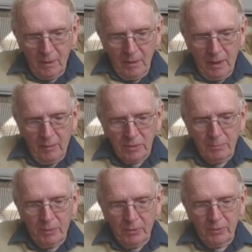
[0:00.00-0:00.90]
I was a
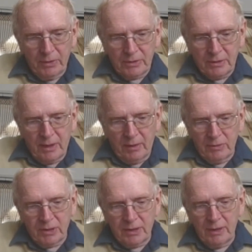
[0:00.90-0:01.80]
botanist, and I
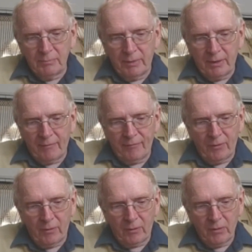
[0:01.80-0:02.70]
was killed by a
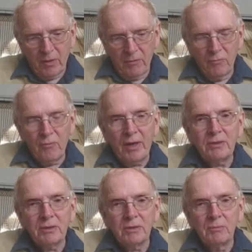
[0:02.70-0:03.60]
fall
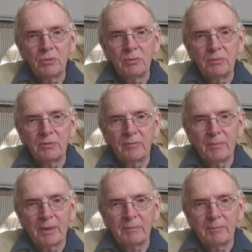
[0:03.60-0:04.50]
right at the moment of
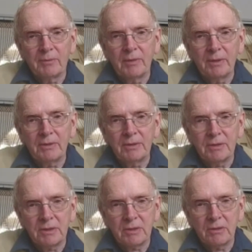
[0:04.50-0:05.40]
my greatest
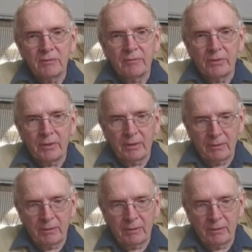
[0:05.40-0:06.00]
discovery.